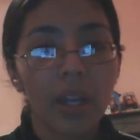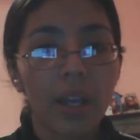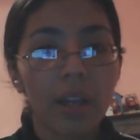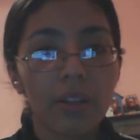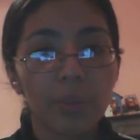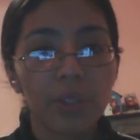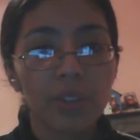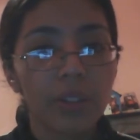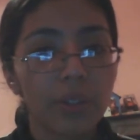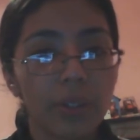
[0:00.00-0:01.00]
and
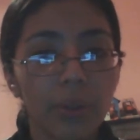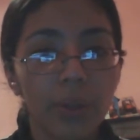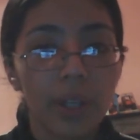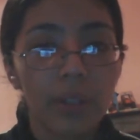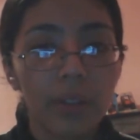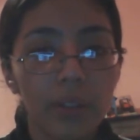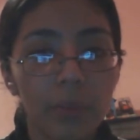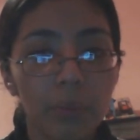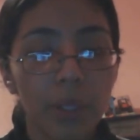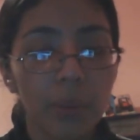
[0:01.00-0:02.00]
material and
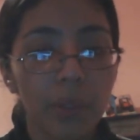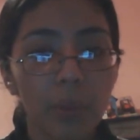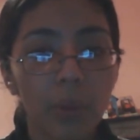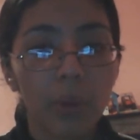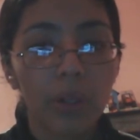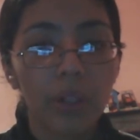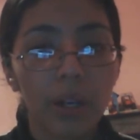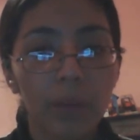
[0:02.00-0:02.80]
maybe more